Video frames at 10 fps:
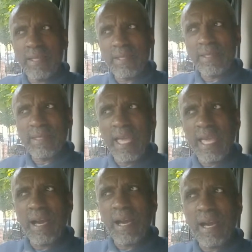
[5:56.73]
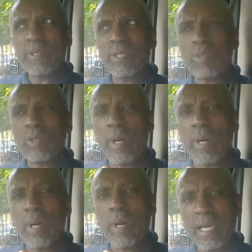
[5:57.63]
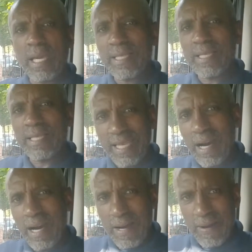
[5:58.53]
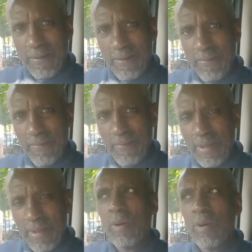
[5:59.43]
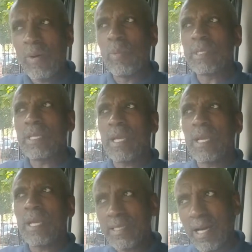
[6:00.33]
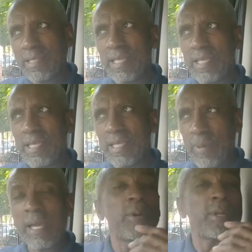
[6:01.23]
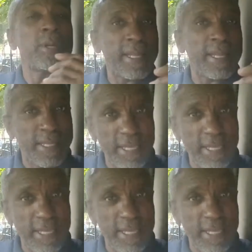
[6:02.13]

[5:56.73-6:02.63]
they asked me to do a EICR, which I started doing, which I did. I